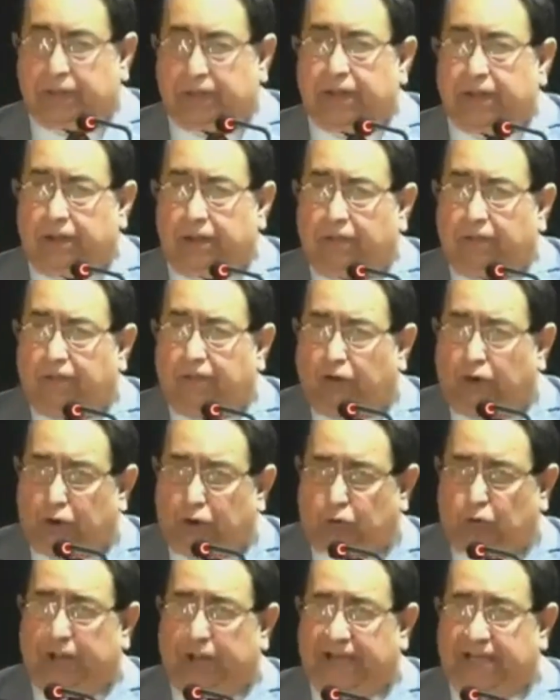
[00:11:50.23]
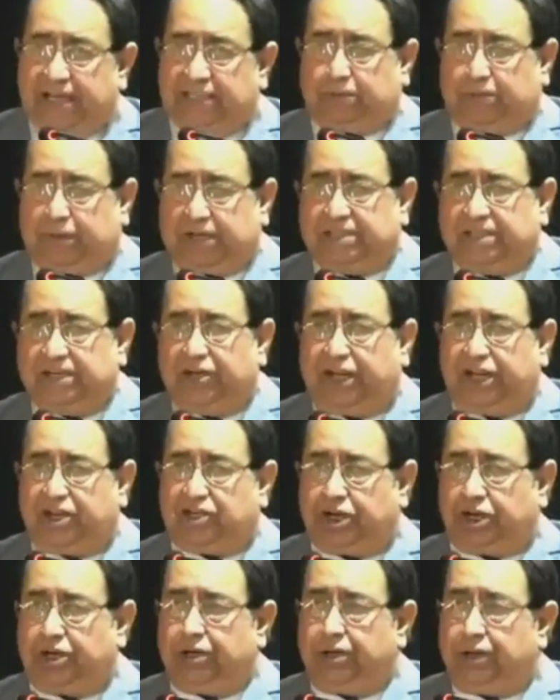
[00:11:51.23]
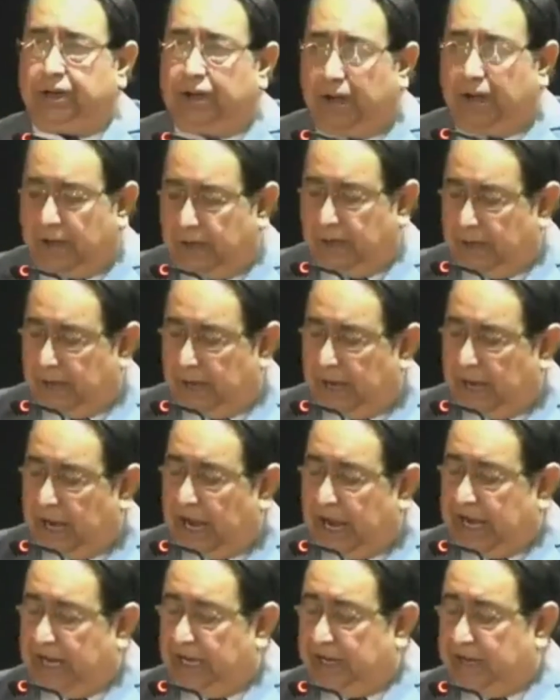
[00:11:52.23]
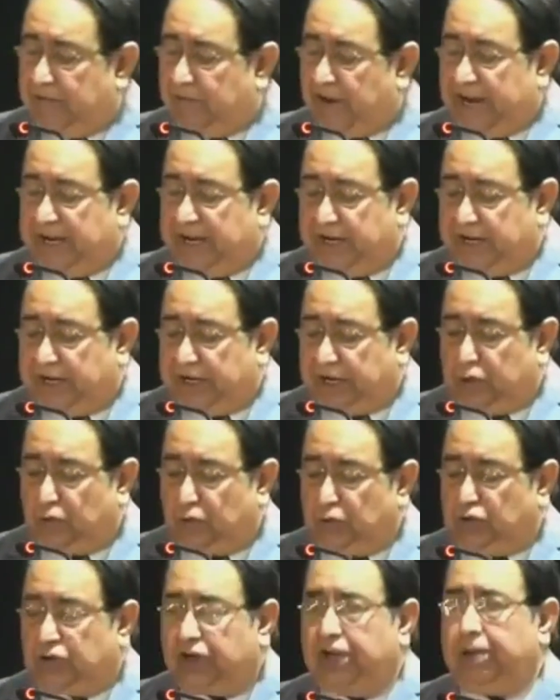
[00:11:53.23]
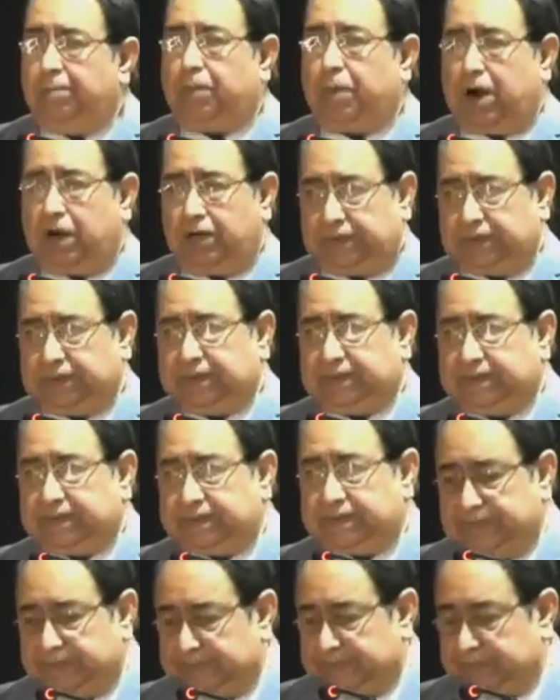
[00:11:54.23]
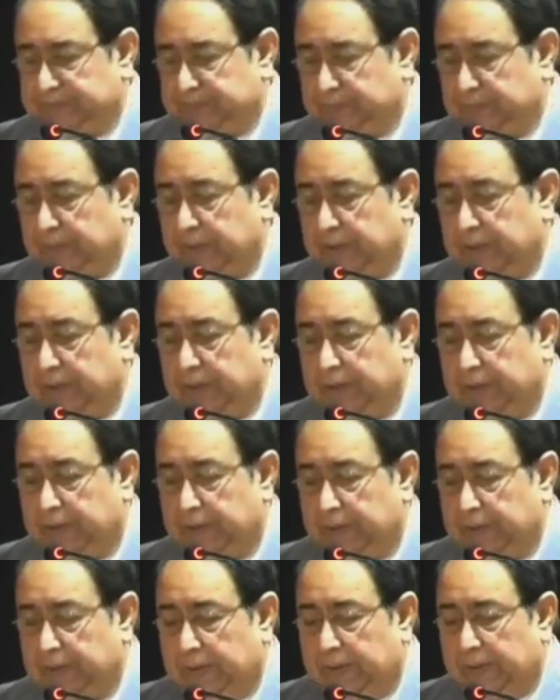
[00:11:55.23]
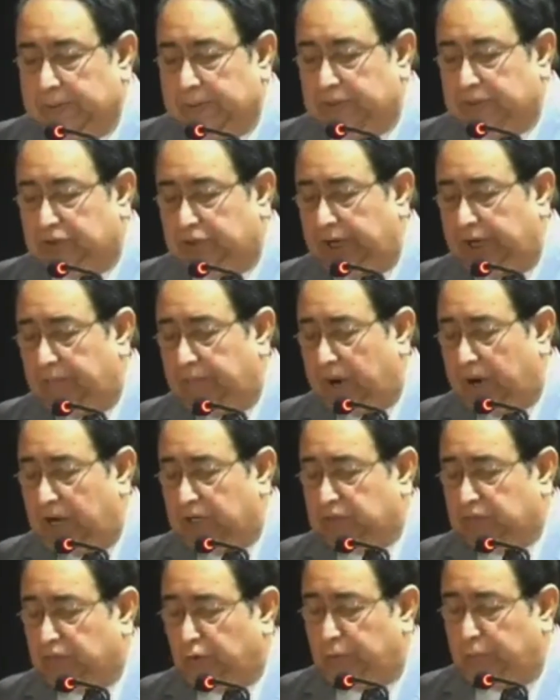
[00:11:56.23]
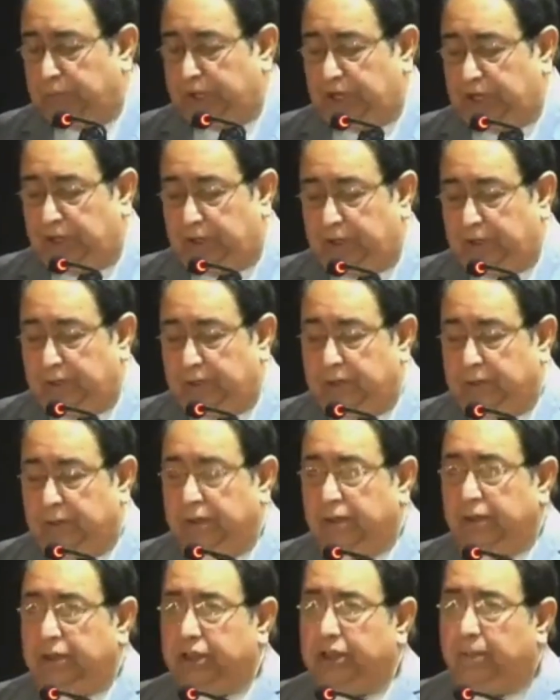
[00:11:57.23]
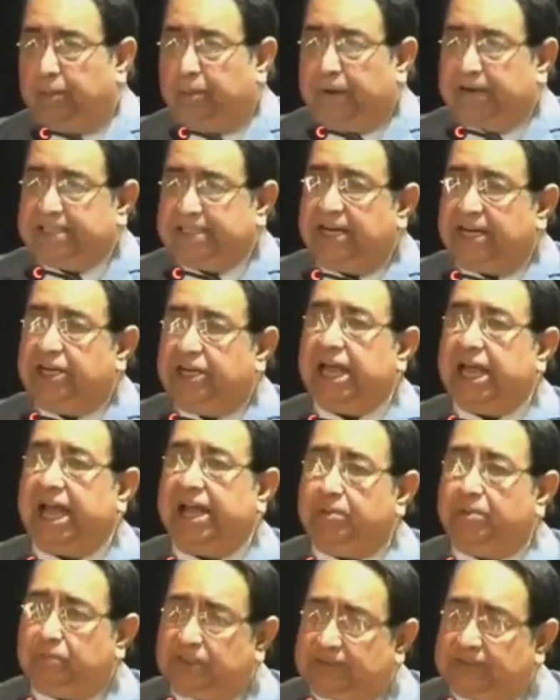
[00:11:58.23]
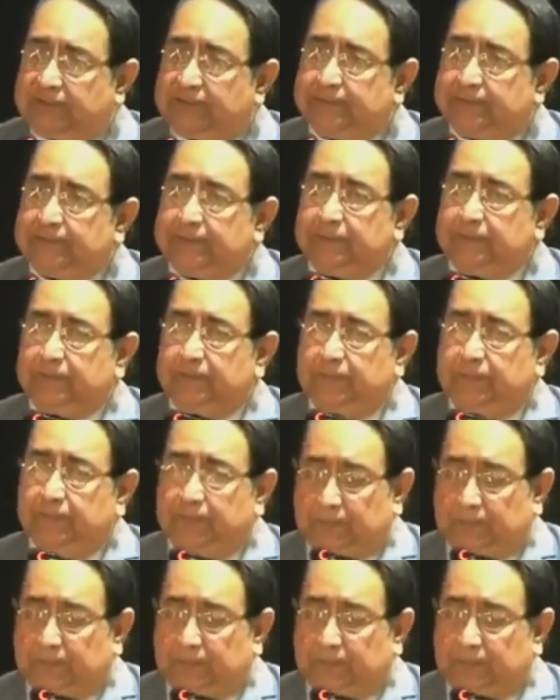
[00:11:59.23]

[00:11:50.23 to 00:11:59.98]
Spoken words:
But for today's presentation, I'll divide it into three parts. The three parts would be the present times,